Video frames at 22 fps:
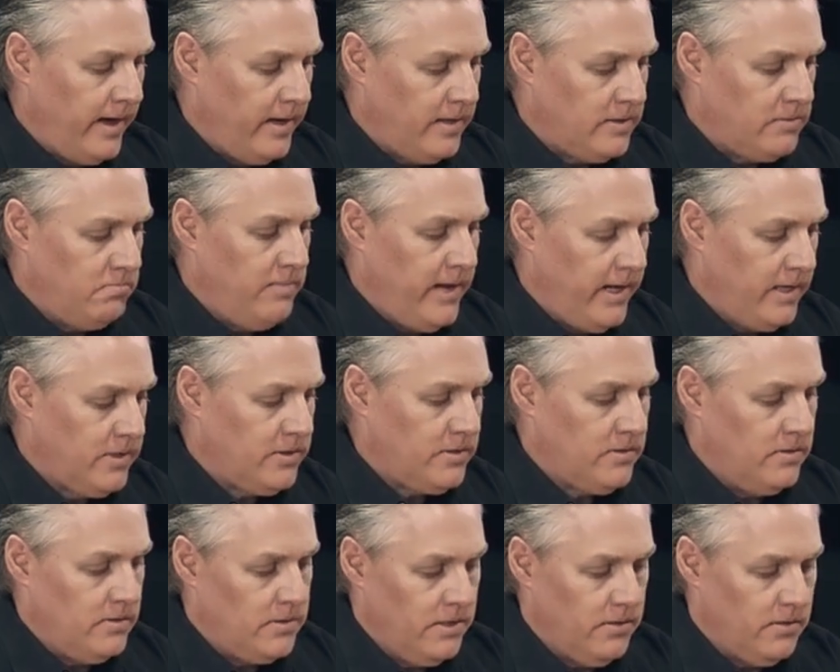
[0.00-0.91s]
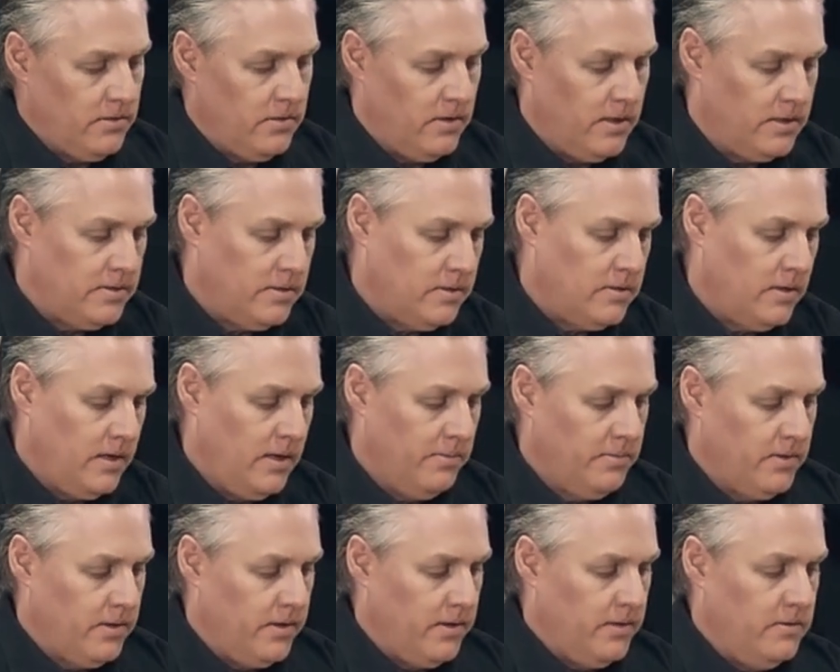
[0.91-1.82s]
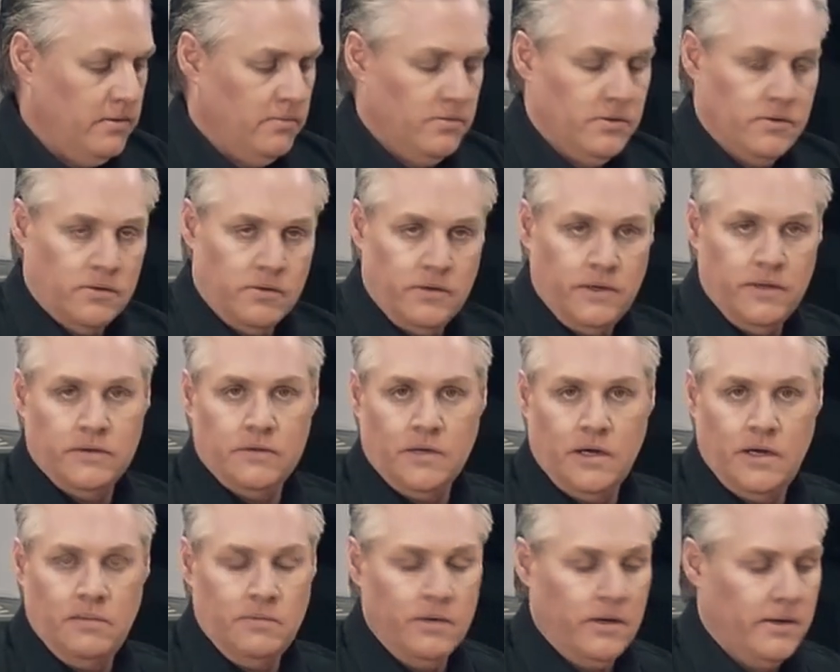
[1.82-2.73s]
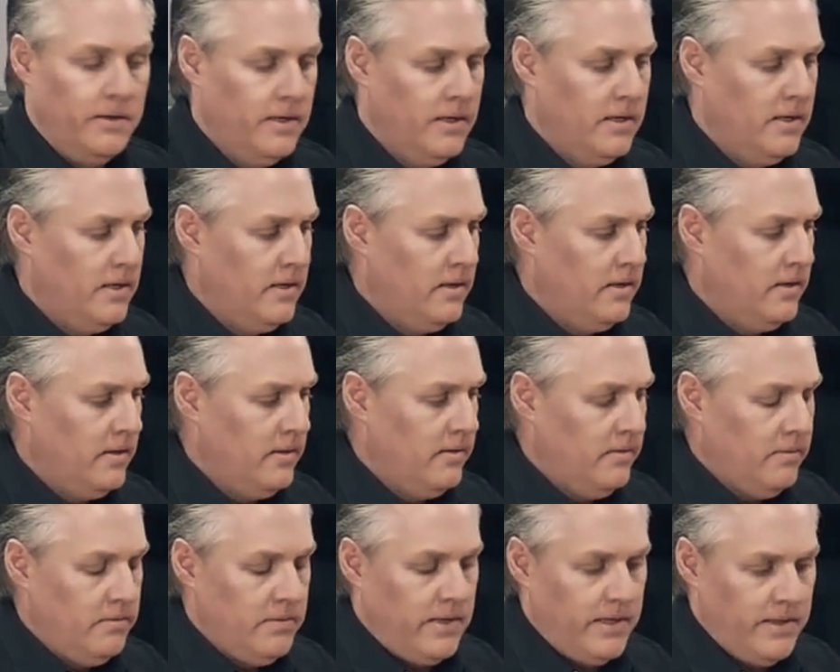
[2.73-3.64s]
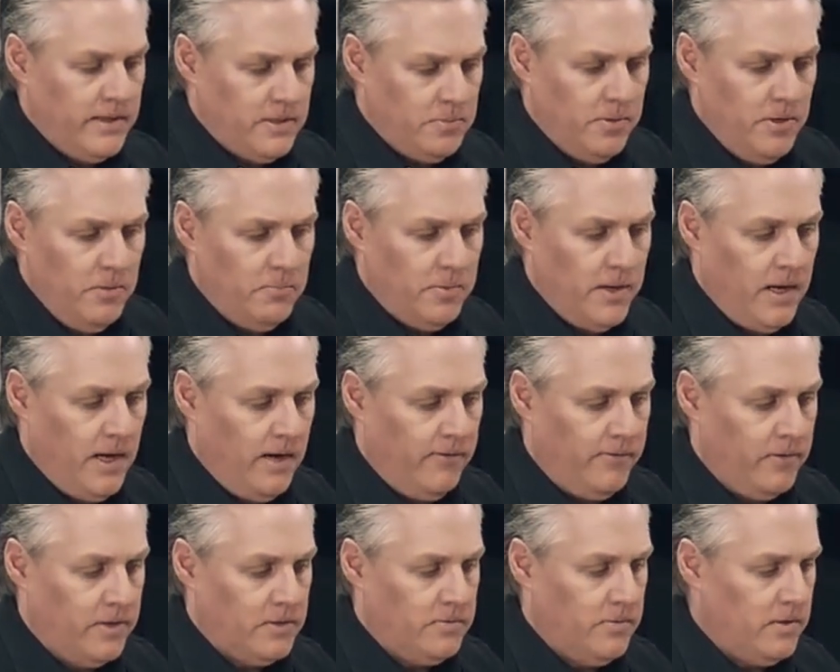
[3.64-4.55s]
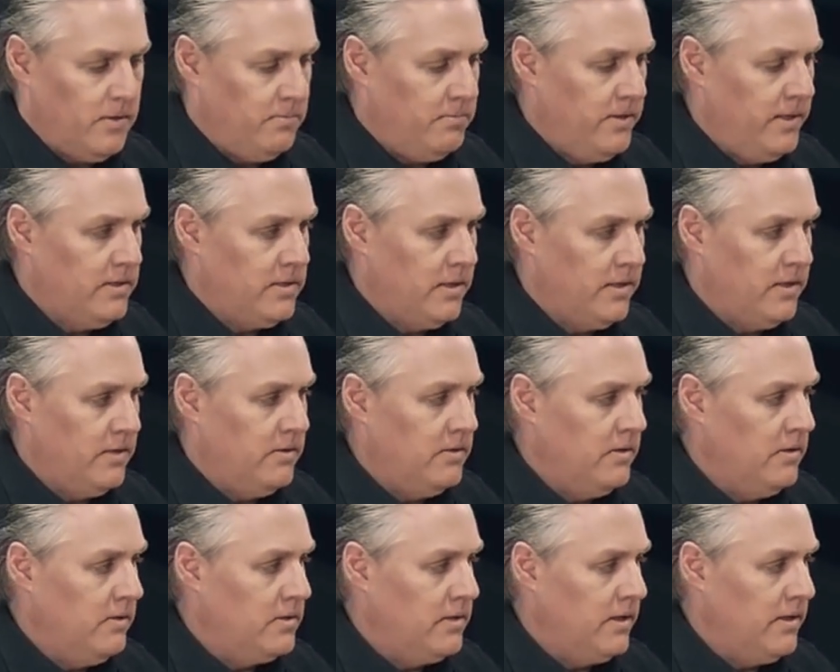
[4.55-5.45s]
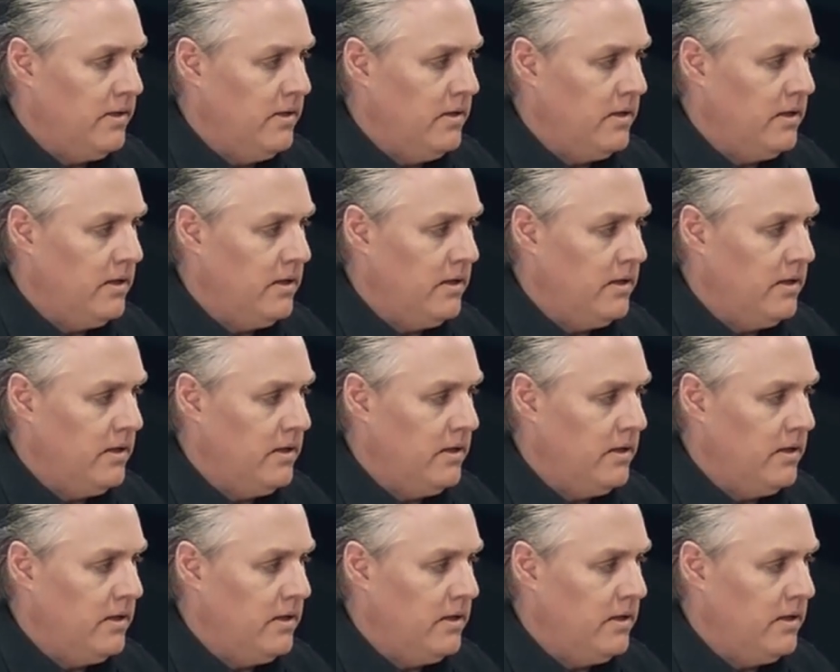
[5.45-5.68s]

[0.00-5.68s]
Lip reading: and it's synchronized the timecode that was already on the timeline. Now that's pretty powerful, because what it means I can do is I